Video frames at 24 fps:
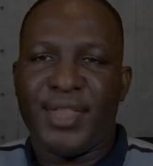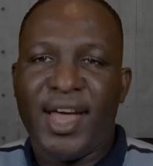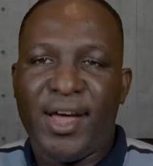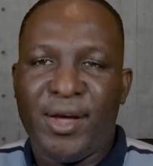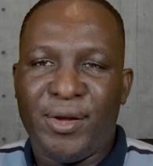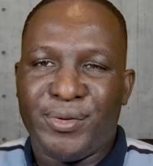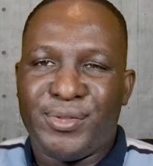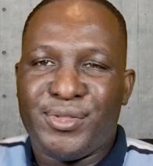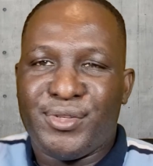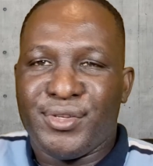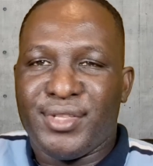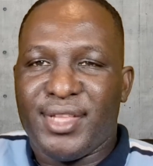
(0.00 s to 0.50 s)

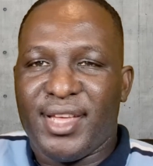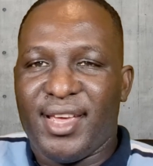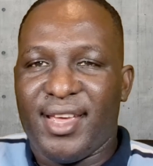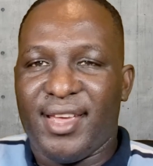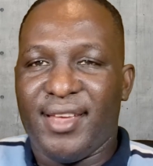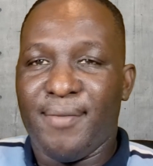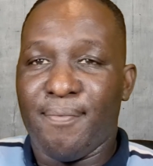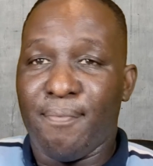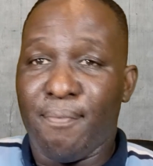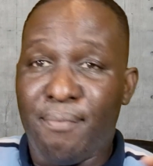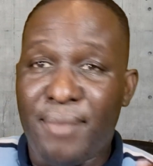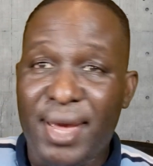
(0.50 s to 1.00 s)
now to
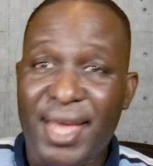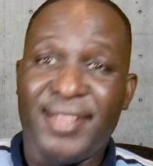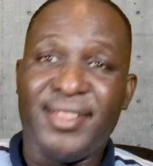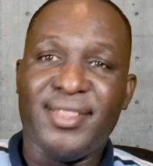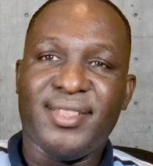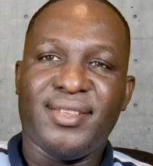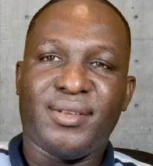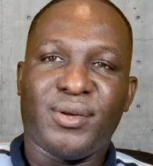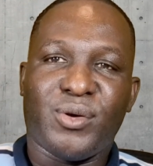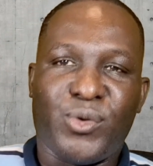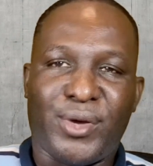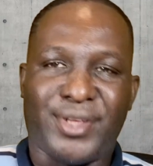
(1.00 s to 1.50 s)
the
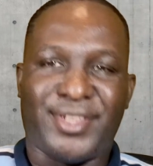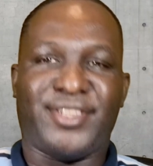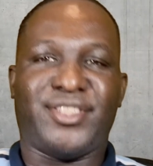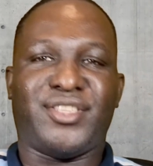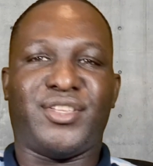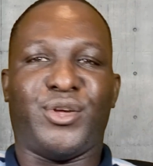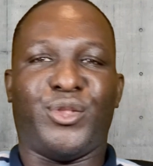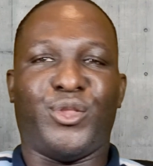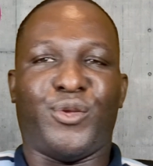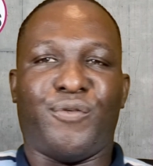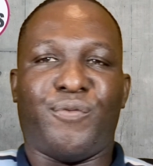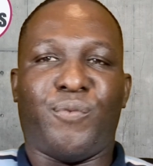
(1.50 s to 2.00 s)
main
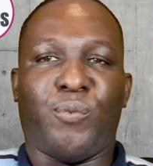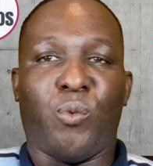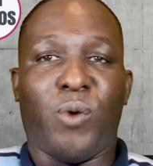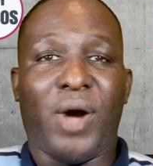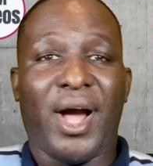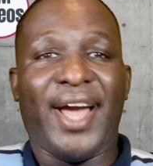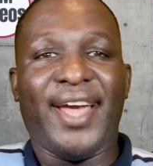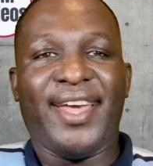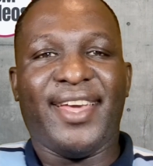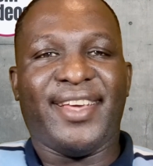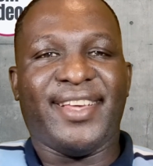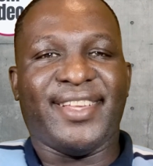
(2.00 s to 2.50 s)
question of
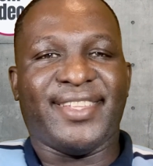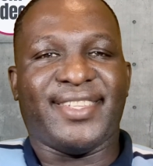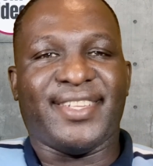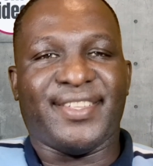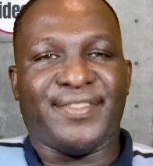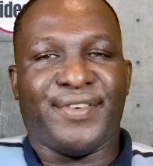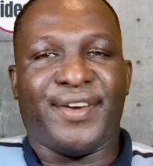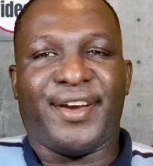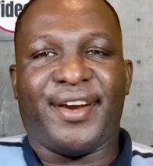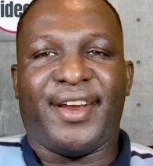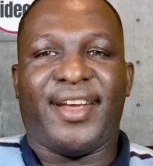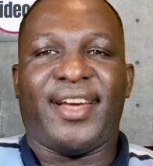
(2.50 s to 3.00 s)
why is
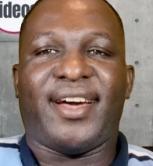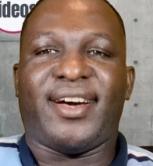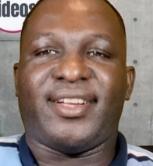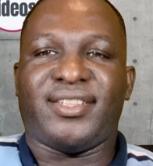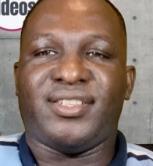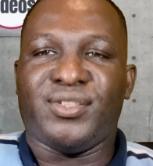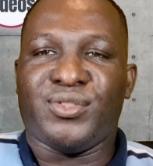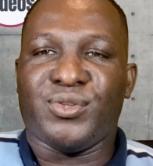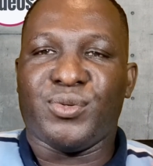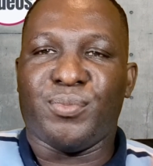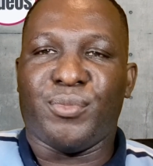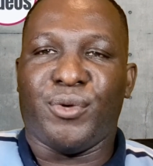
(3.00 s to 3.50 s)
it very
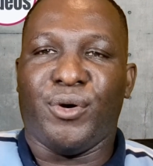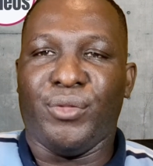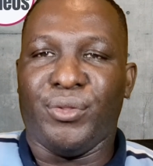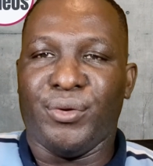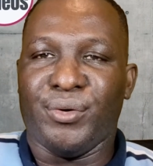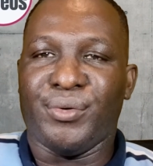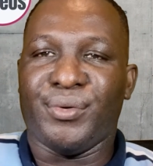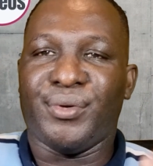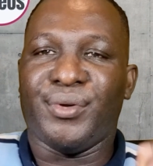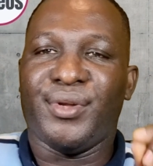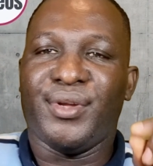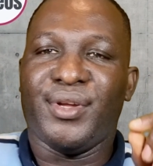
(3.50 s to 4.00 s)
hard to
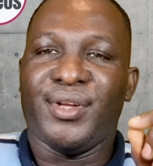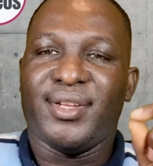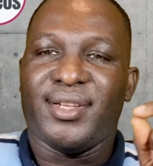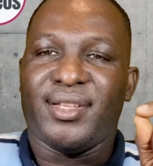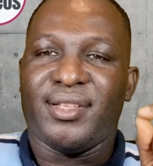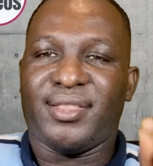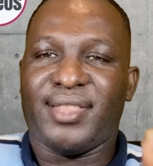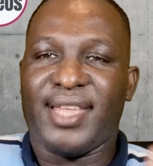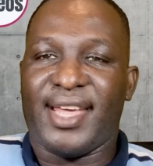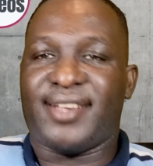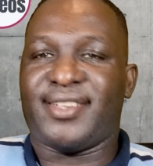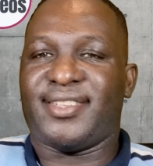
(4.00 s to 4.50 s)
model
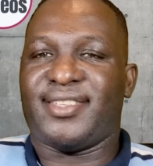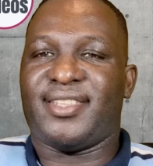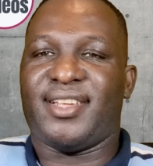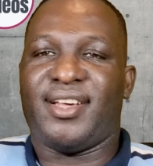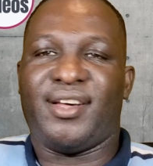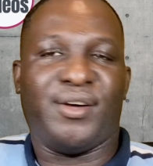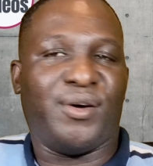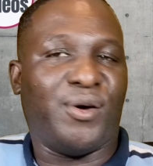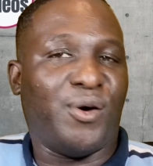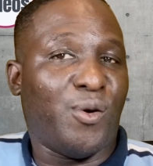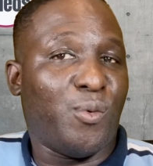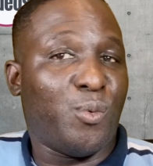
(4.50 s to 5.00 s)

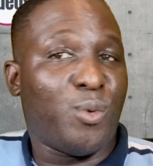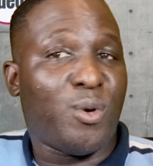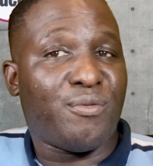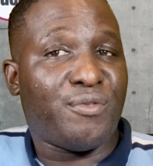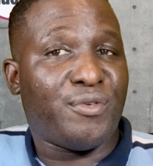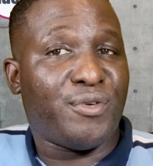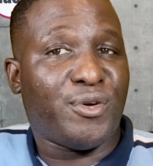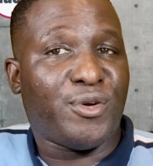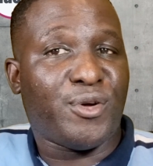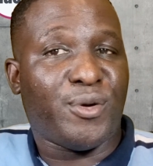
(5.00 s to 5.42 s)
textile or woven